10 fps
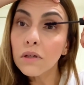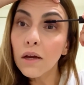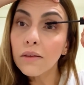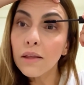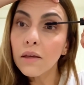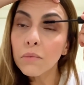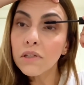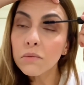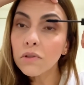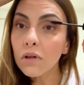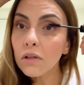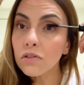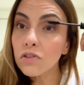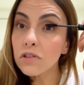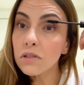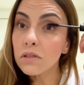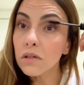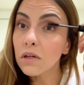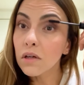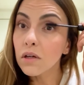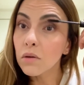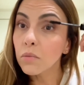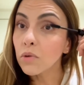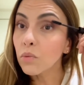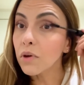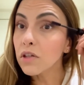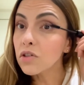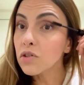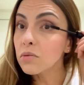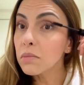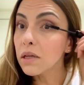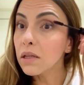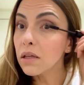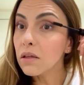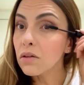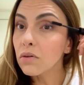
I think my dermatologist put way too many